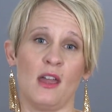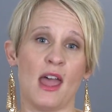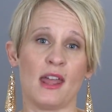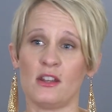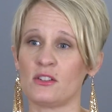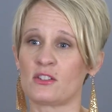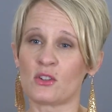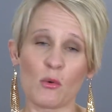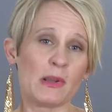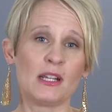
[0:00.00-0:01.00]
And
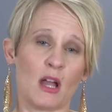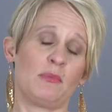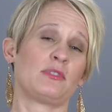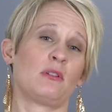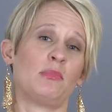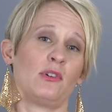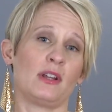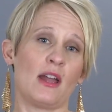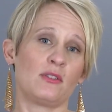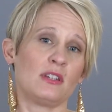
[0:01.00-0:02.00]
so many couples are
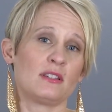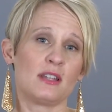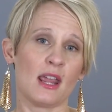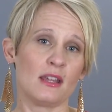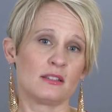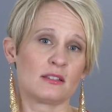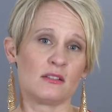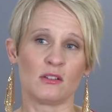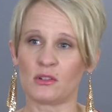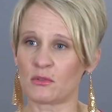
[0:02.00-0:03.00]
burning out these days.
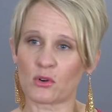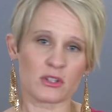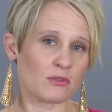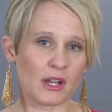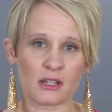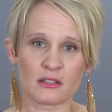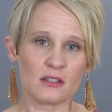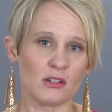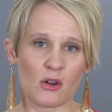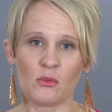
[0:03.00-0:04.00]
The divorce rate is,
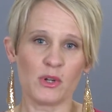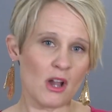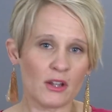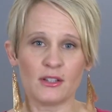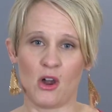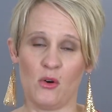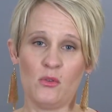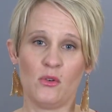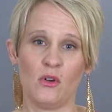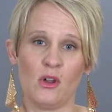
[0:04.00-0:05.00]
we all
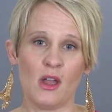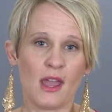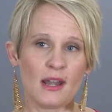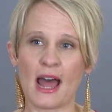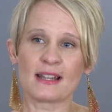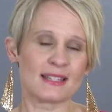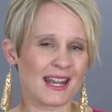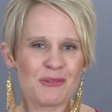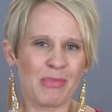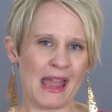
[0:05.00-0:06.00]
know. And how does
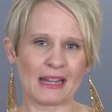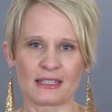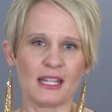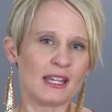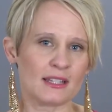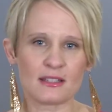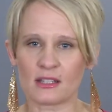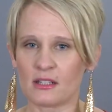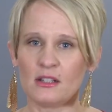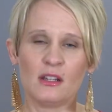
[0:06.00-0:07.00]
that impact kids
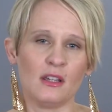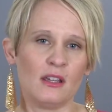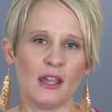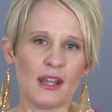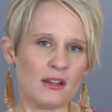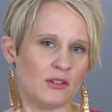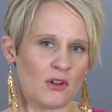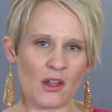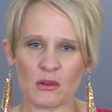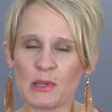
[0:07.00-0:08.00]
and
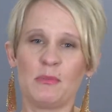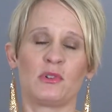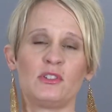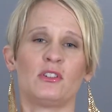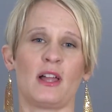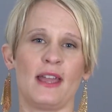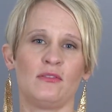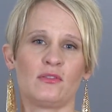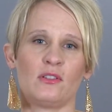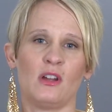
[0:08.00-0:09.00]
other people in your
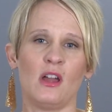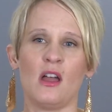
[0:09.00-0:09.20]
life?